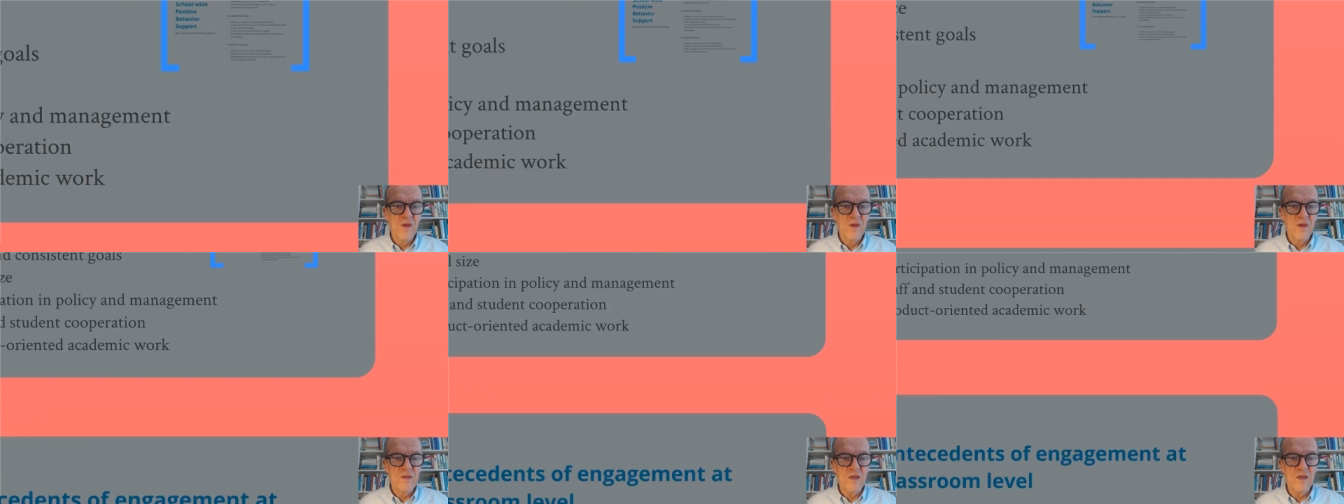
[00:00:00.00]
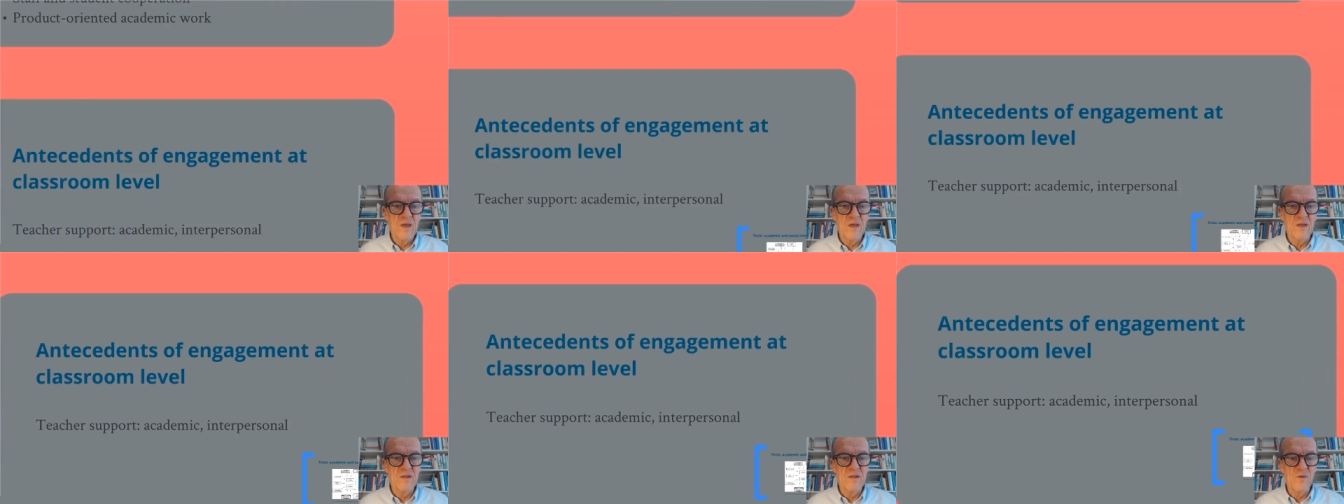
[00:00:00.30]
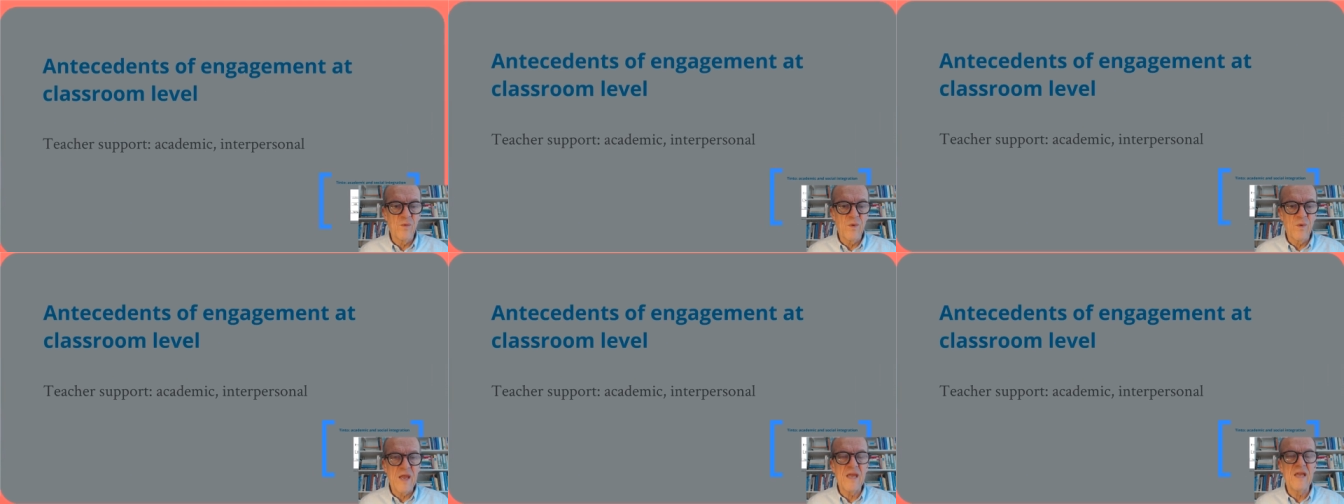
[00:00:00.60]
the
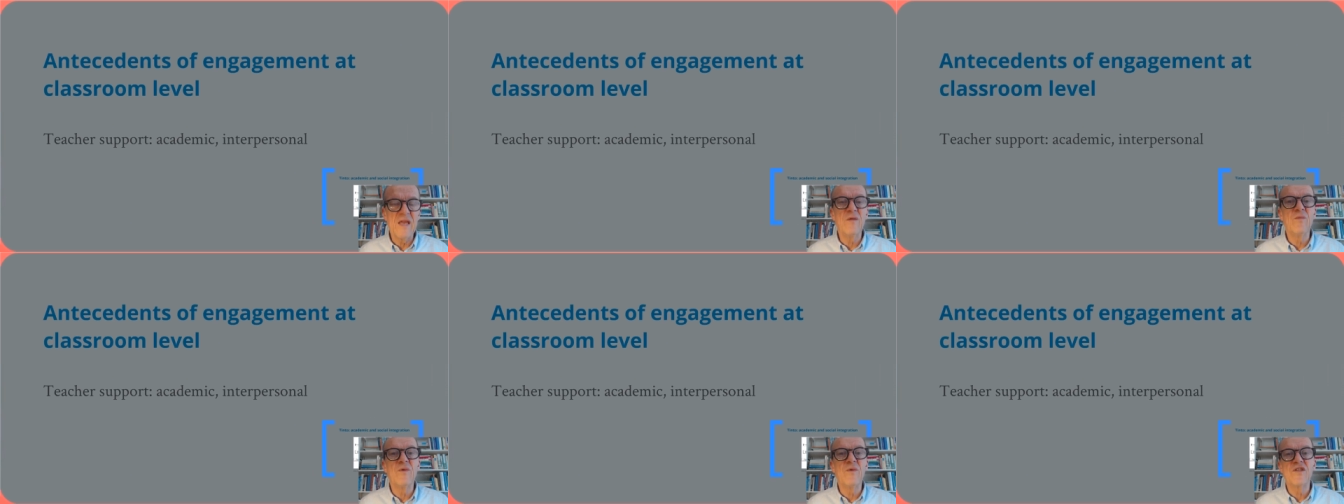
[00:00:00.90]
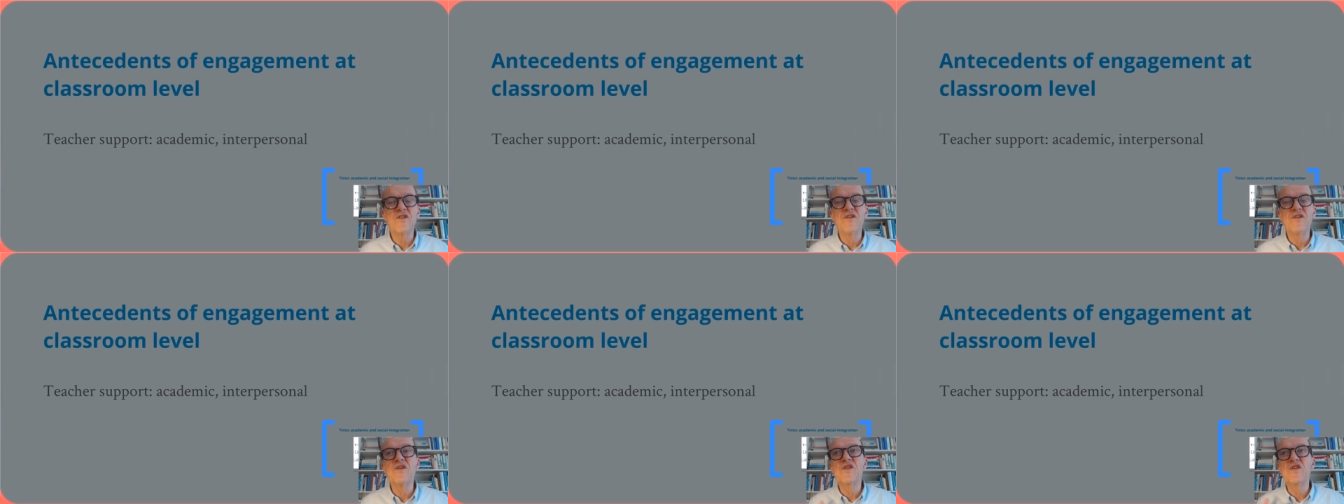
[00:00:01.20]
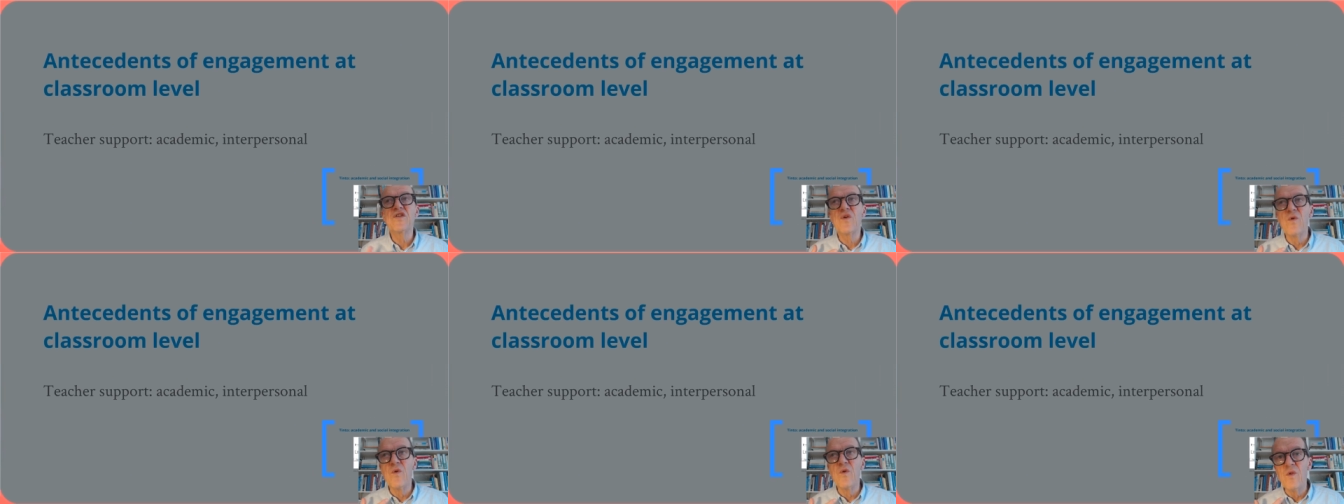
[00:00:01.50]
way in which the
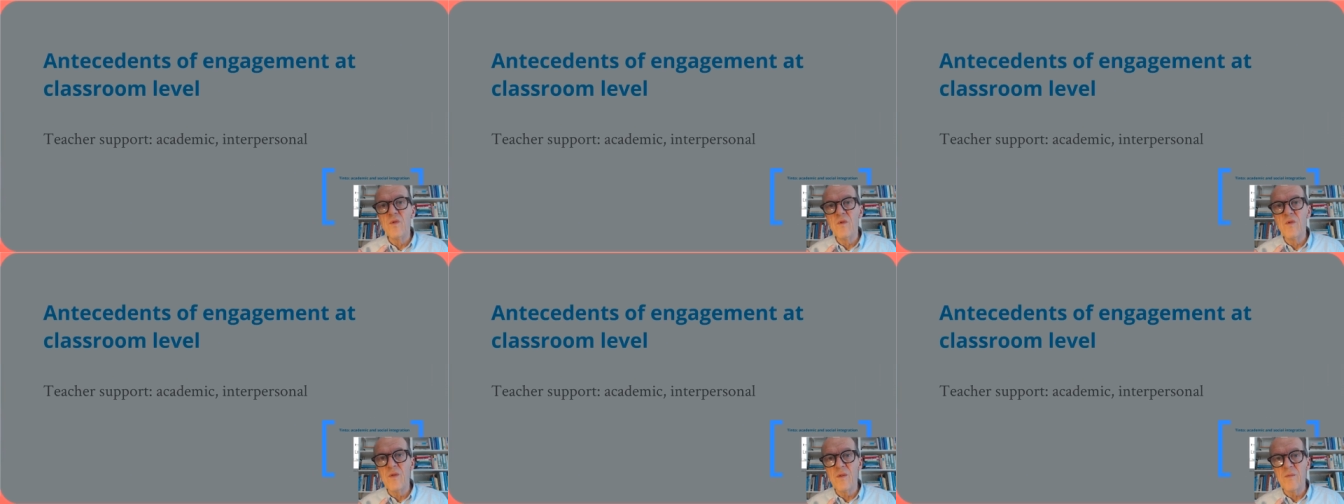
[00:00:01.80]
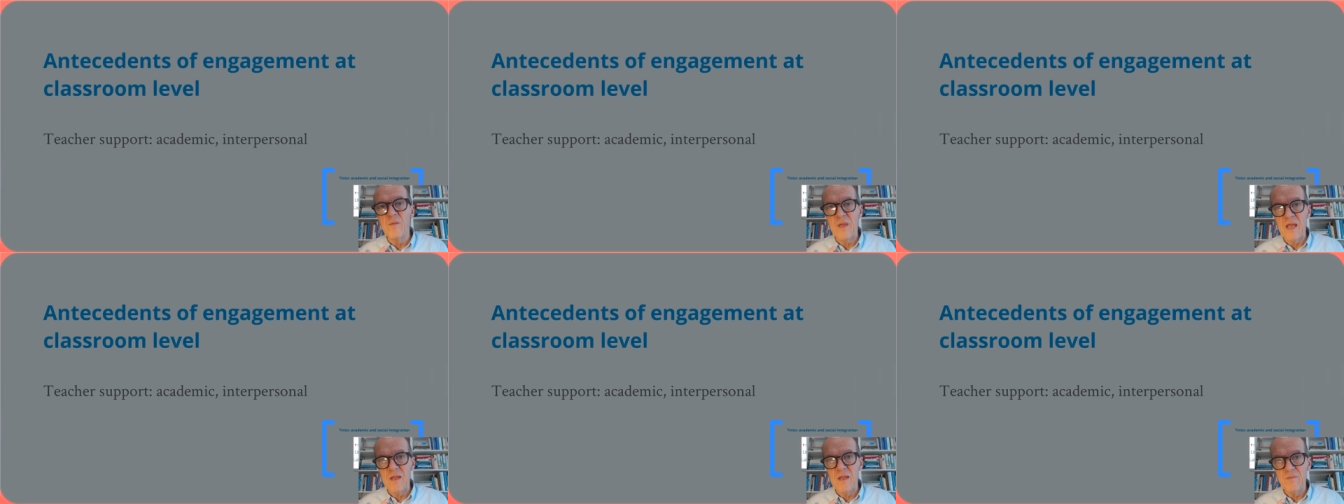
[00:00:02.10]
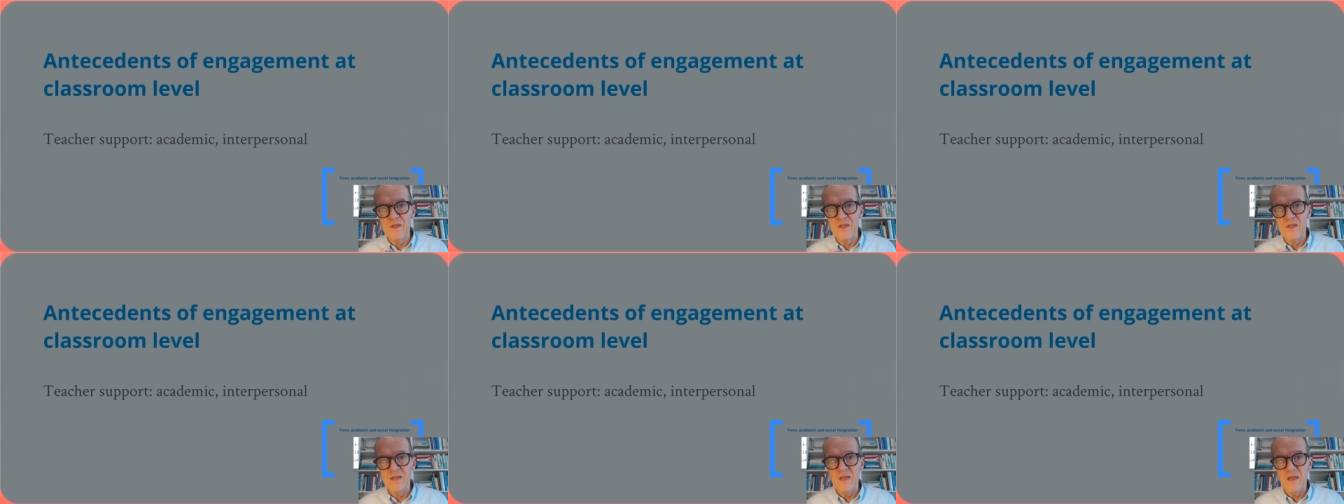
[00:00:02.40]
school may
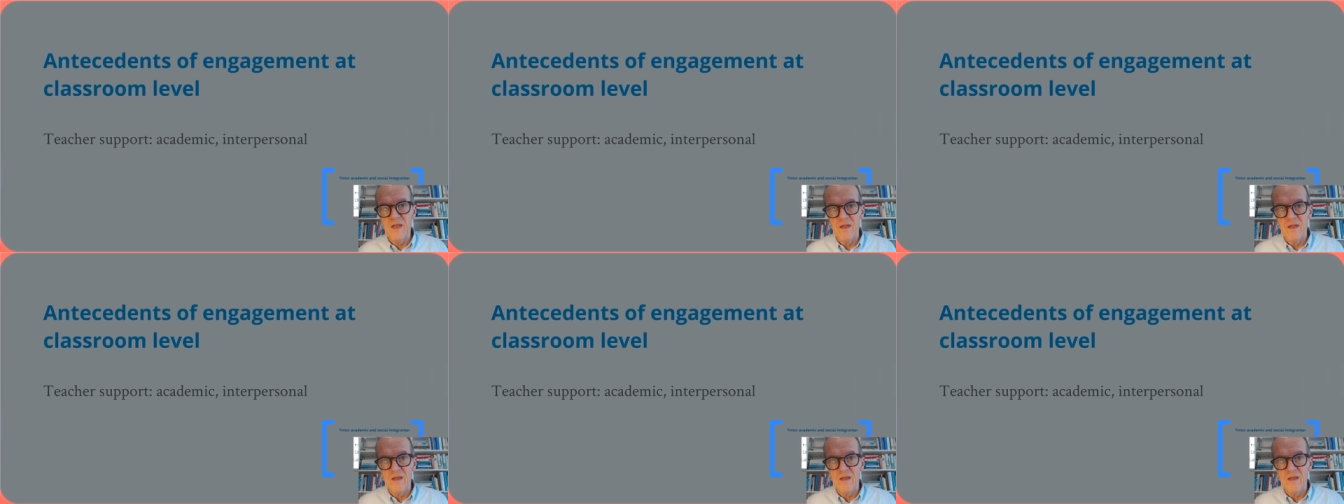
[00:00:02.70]
be